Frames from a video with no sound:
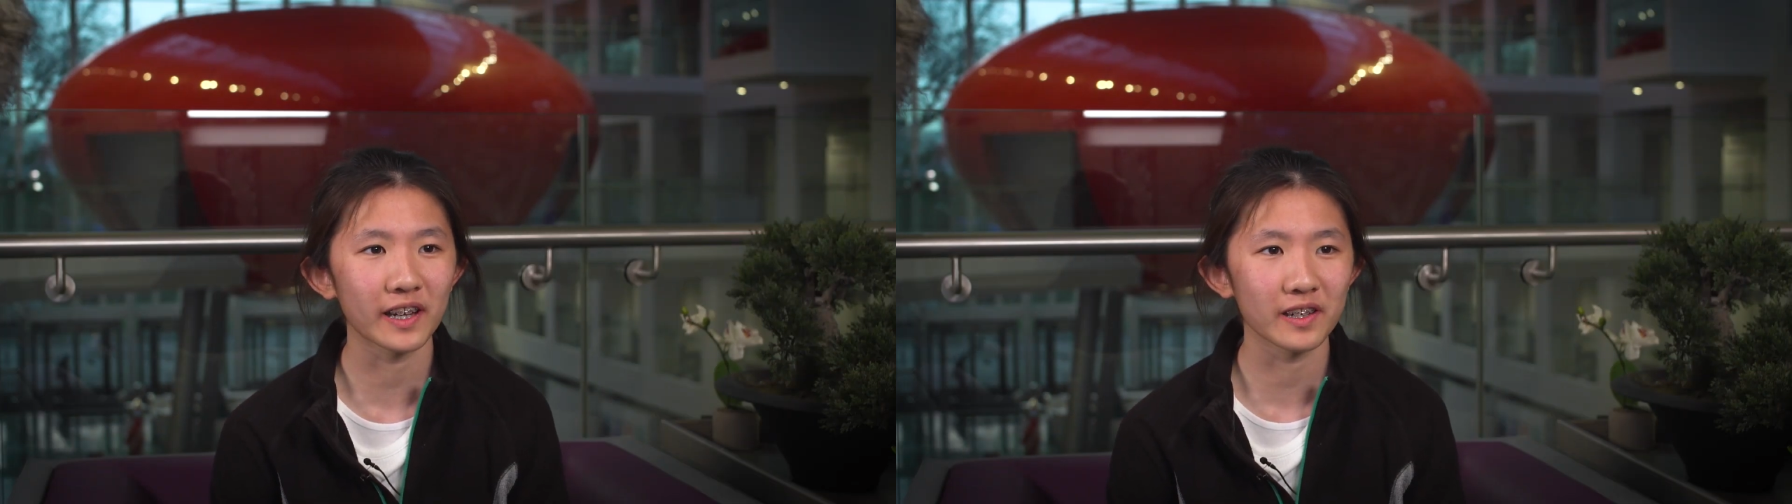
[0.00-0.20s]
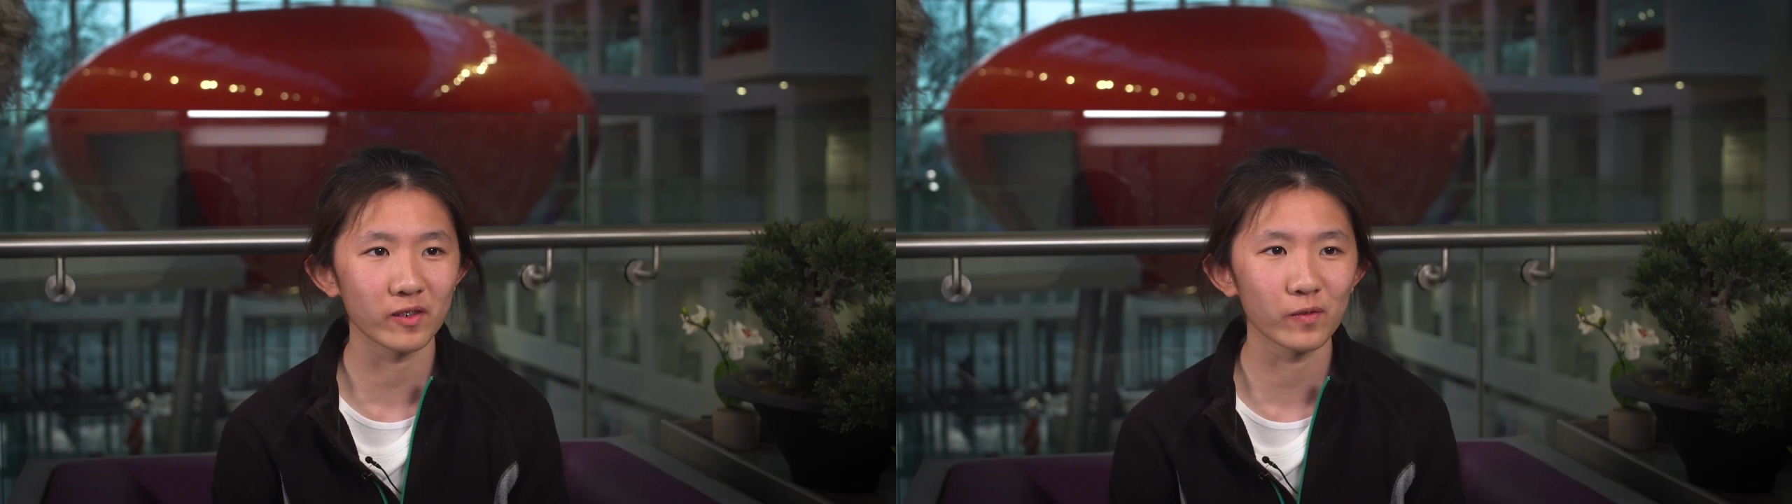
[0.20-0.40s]

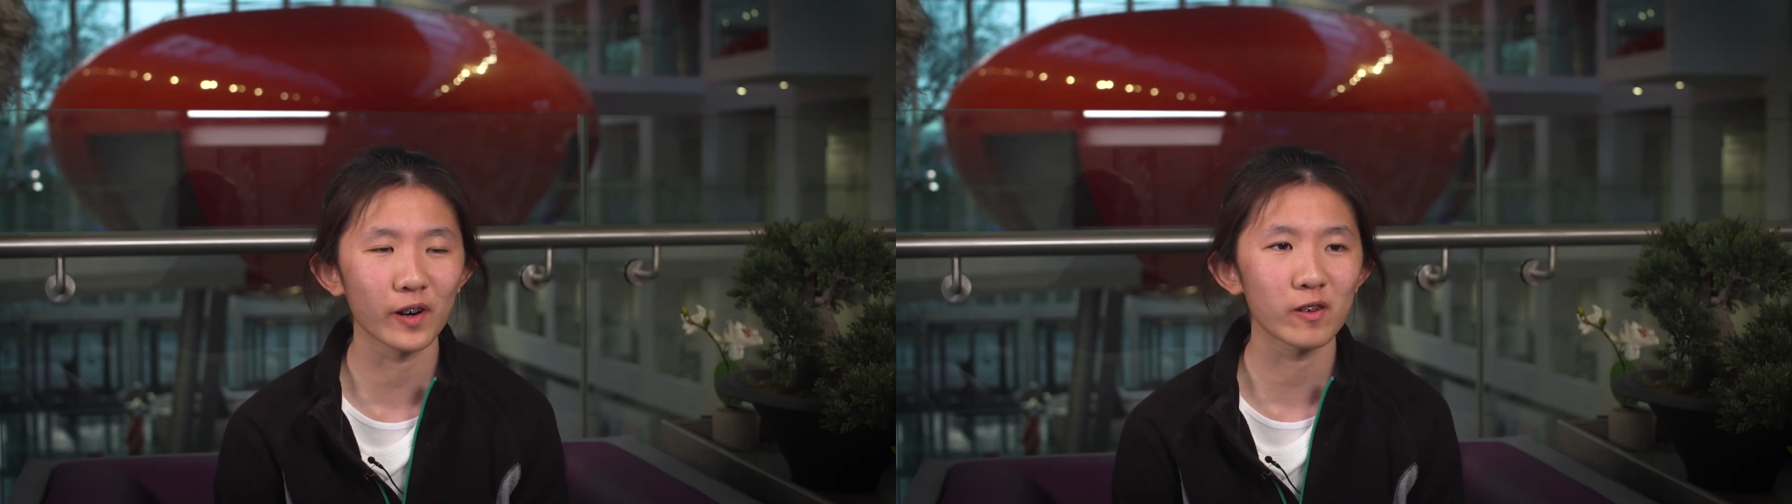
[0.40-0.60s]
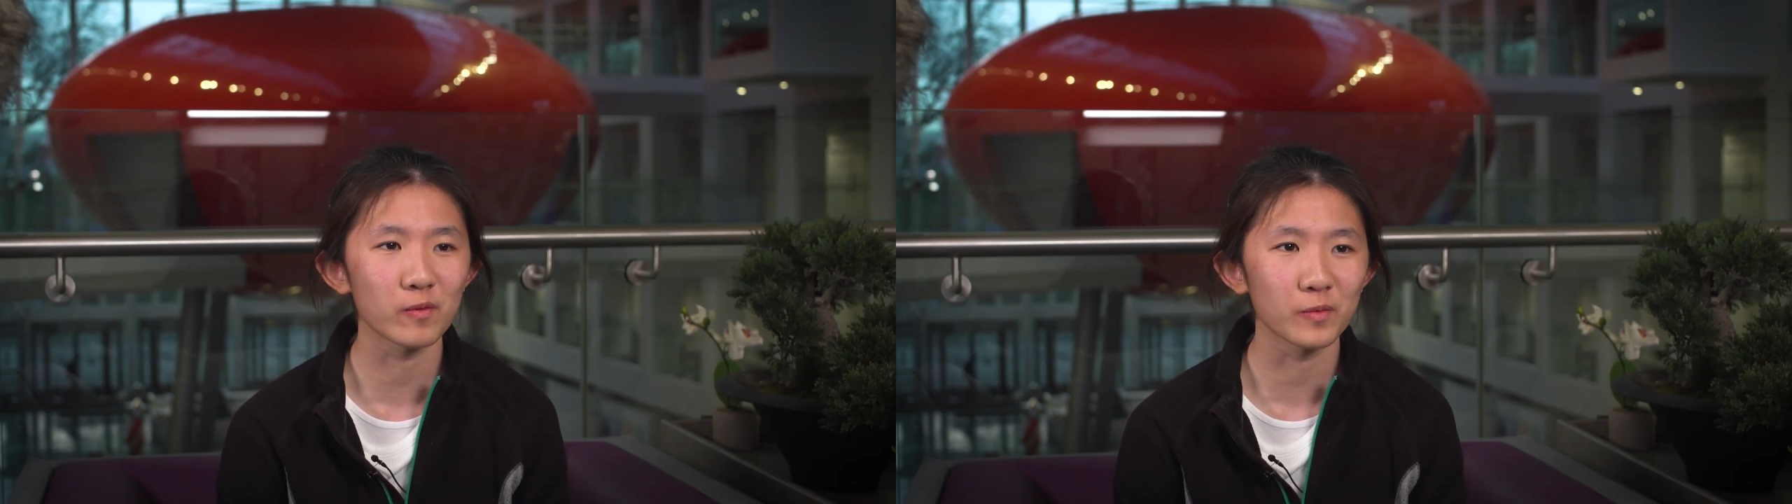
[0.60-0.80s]
and the
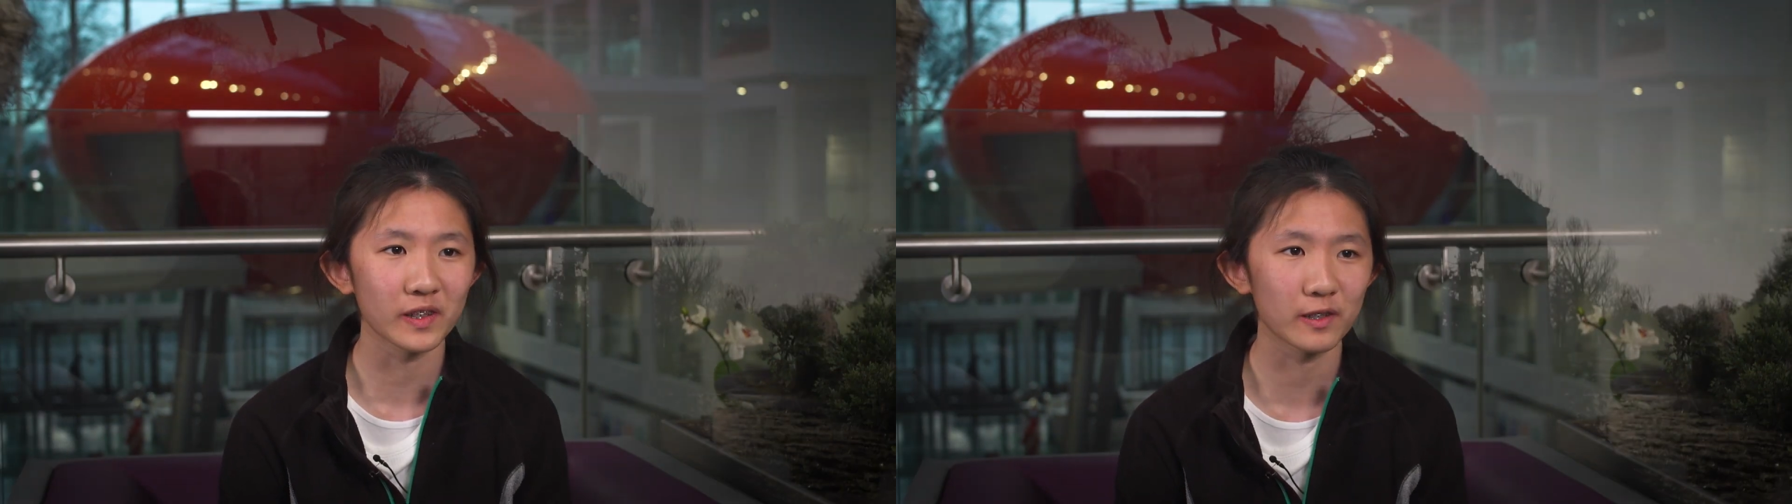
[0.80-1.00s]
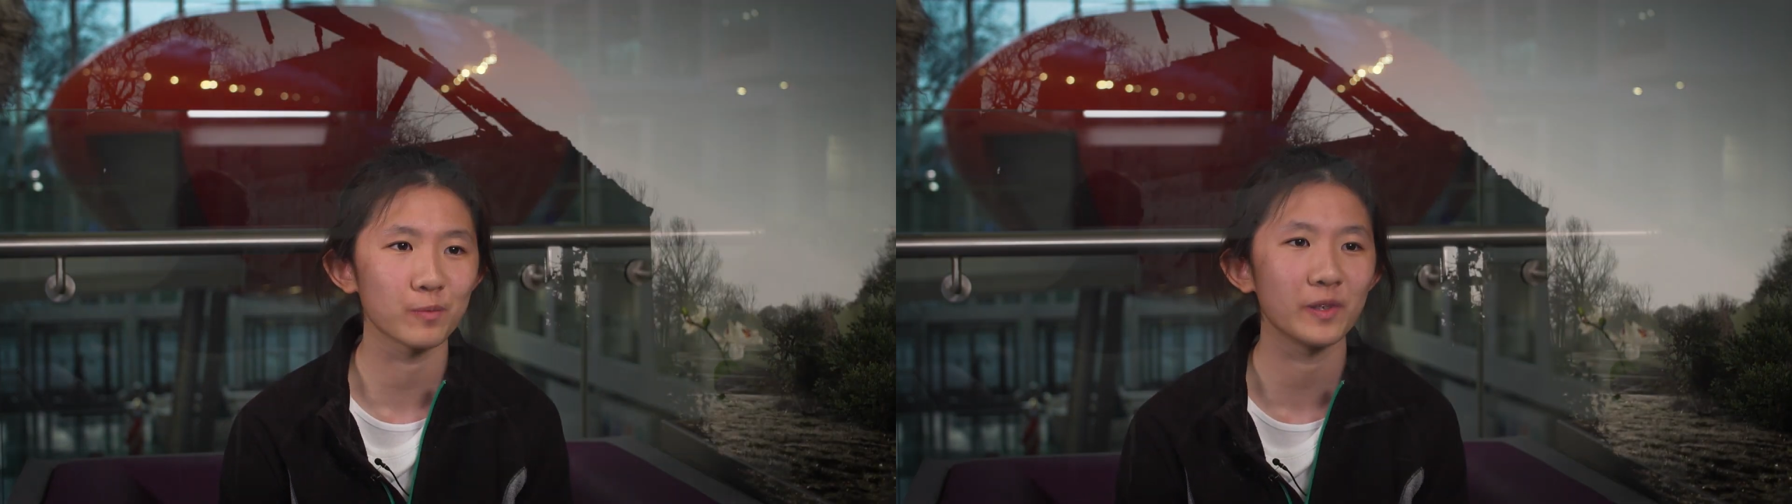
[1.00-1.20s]

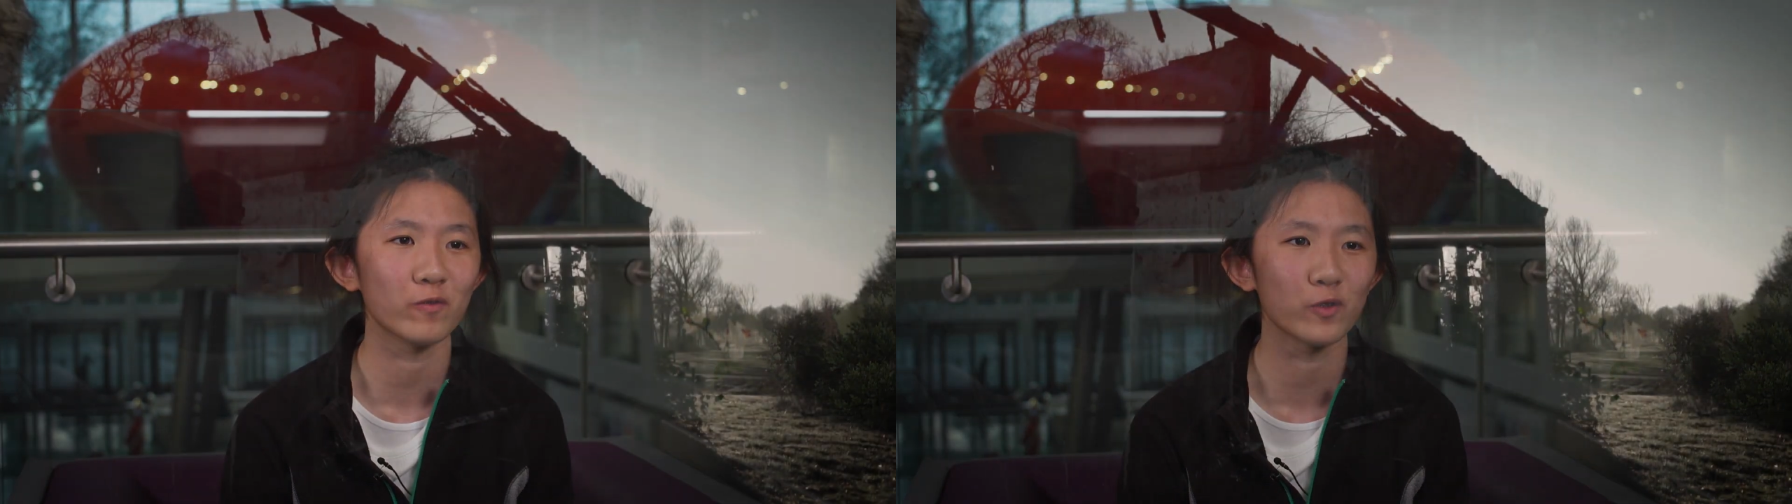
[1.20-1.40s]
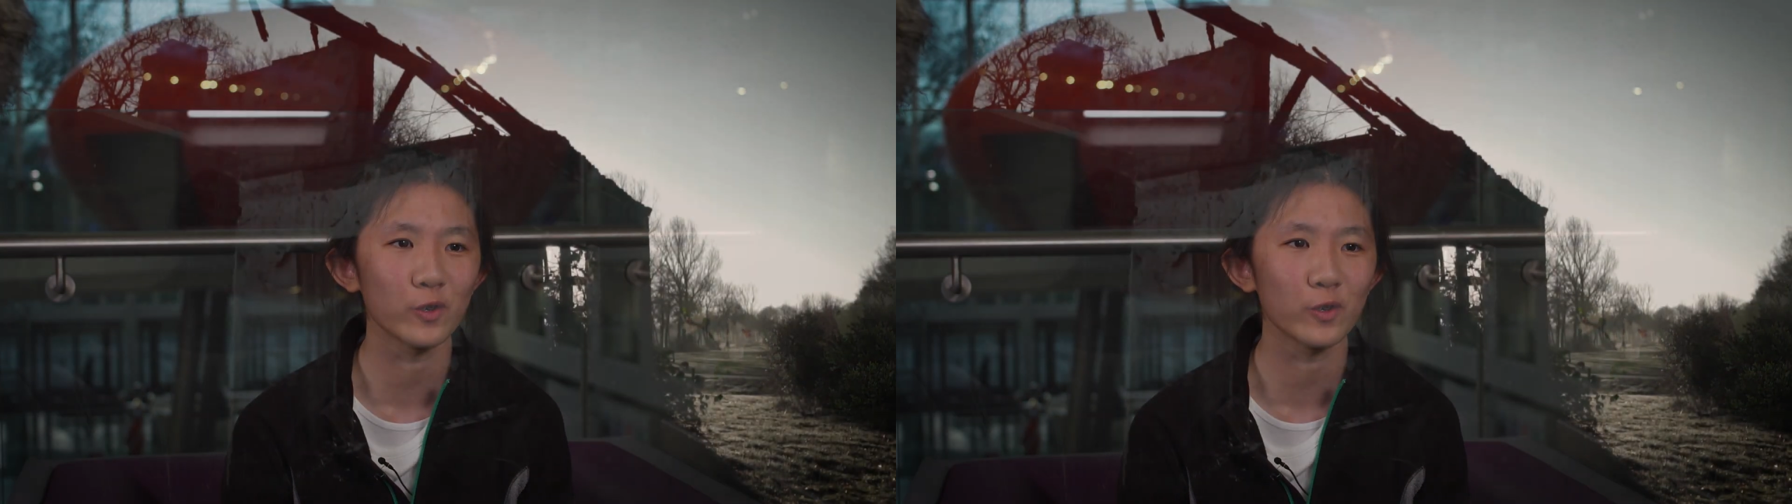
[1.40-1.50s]
environment has been